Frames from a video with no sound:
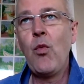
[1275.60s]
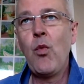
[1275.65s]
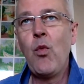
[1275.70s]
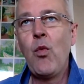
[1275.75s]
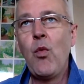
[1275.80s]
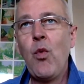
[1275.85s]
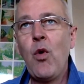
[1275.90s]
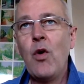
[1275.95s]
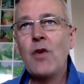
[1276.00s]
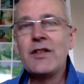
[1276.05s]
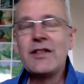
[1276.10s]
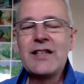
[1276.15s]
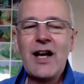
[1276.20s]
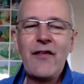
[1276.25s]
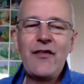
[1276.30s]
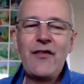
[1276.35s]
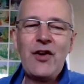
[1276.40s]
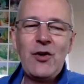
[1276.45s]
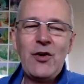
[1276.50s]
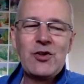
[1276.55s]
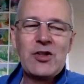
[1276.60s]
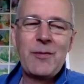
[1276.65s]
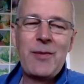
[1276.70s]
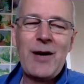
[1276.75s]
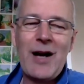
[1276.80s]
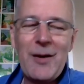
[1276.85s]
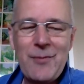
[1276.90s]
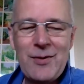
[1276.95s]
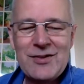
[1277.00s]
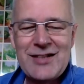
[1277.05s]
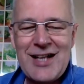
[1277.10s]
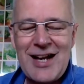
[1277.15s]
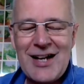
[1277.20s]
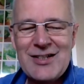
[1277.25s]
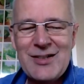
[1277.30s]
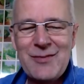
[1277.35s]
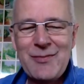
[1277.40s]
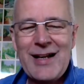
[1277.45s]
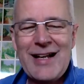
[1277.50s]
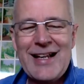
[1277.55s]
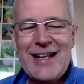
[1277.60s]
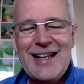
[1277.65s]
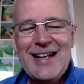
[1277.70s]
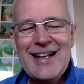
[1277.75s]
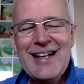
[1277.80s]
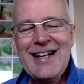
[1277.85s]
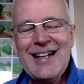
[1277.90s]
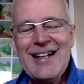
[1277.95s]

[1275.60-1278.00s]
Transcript: what is our future purpose going to be